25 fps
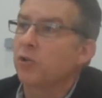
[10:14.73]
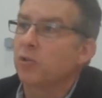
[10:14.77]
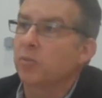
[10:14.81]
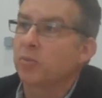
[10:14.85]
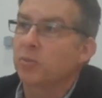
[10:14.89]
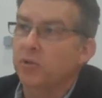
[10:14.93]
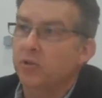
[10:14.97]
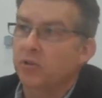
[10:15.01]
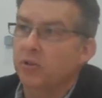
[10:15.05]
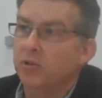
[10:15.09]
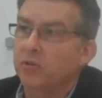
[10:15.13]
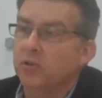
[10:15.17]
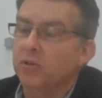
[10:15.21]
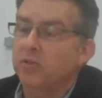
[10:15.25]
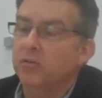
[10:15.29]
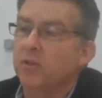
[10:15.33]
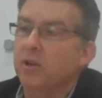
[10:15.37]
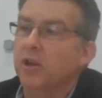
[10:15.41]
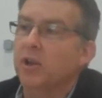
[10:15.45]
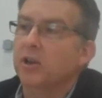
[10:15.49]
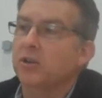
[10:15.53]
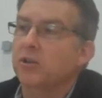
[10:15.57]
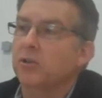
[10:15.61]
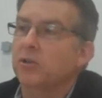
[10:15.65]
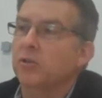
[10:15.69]
specific
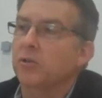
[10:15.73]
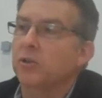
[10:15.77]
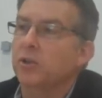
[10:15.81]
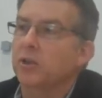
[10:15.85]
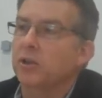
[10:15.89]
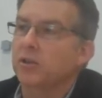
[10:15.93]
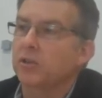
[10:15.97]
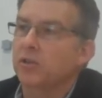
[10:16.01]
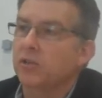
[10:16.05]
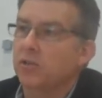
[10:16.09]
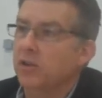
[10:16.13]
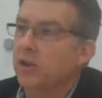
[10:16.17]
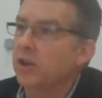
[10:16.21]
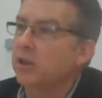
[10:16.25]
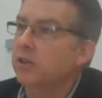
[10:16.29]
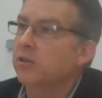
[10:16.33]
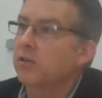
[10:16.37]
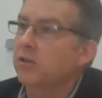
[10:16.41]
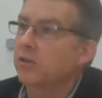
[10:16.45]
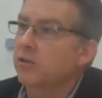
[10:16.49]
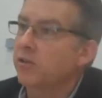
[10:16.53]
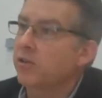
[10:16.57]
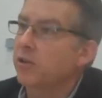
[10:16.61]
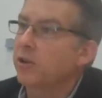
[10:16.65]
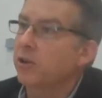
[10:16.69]
value in the
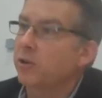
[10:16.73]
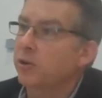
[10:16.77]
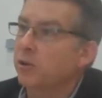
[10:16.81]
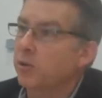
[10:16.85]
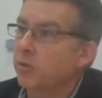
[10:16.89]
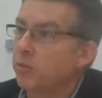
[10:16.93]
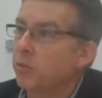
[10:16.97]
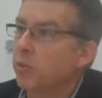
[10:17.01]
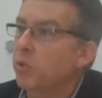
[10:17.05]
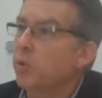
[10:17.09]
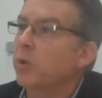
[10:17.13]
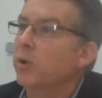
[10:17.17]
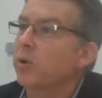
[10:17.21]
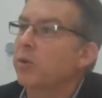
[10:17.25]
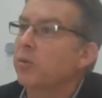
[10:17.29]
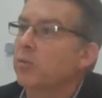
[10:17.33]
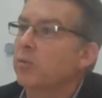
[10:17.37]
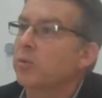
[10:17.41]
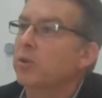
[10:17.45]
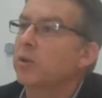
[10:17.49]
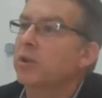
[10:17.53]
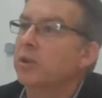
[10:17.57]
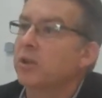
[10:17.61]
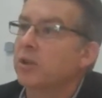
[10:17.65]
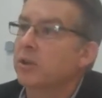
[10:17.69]
sectors that are
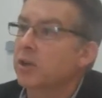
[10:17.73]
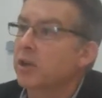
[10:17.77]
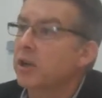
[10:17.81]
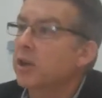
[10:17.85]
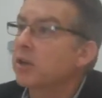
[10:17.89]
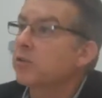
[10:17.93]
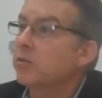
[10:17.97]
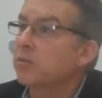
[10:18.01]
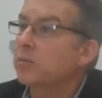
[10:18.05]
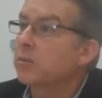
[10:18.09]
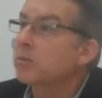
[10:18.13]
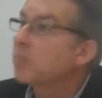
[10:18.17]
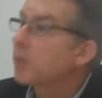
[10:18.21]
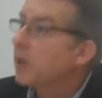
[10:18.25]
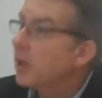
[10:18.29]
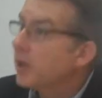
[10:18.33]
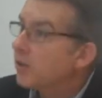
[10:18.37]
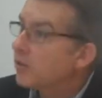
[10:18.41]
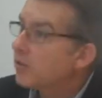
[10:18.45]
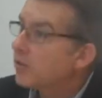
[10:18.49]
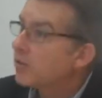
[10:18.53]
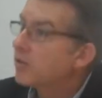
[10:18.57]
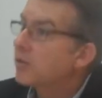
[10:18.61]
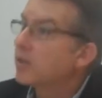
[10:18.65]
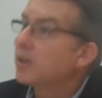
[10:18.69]
important within their customer
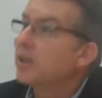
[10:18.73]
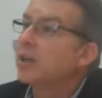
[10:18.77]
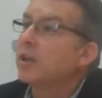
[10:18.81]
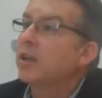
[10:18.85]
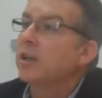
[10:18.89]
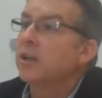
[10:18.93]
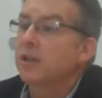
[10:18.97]
base